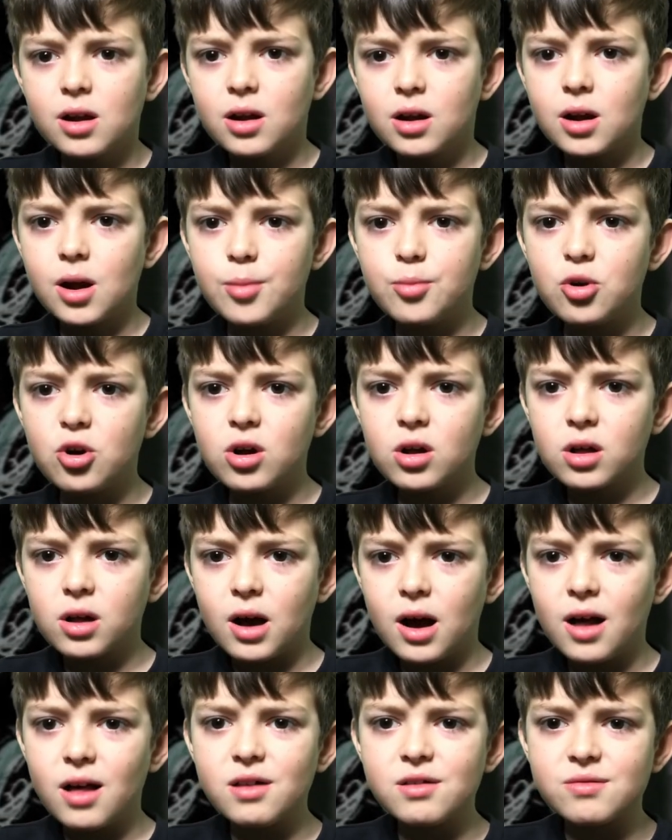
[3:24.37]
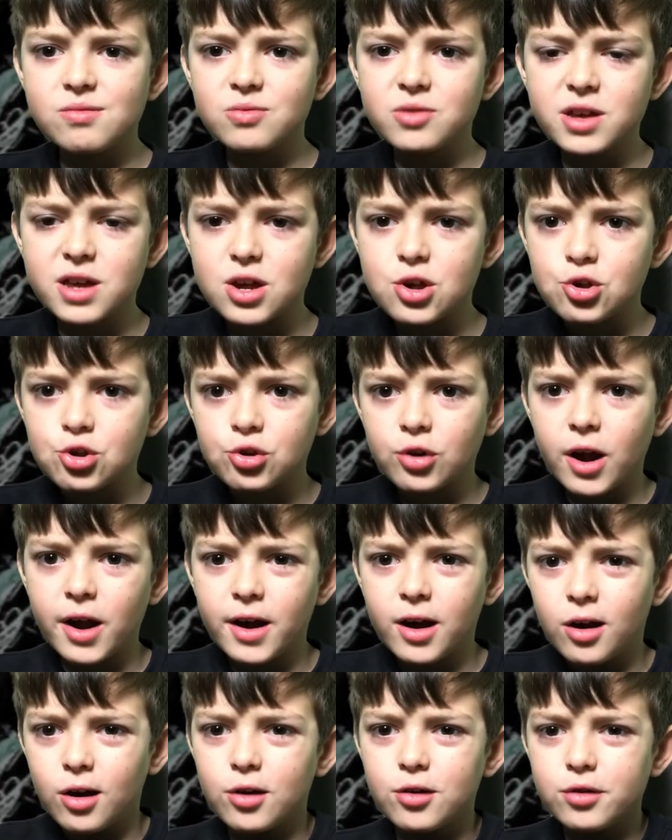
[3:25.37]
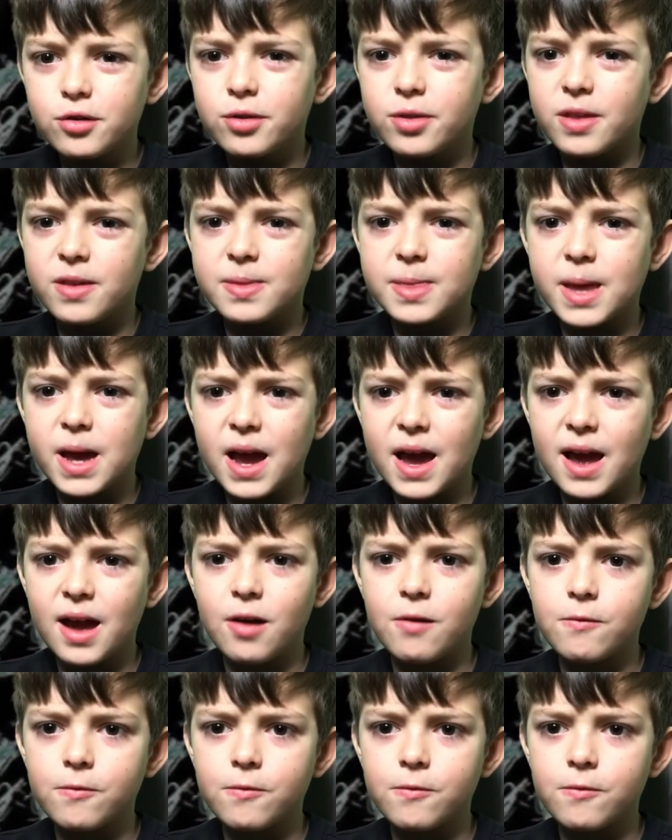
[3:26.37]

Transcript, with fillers: Come on, guys. We can try harder than that,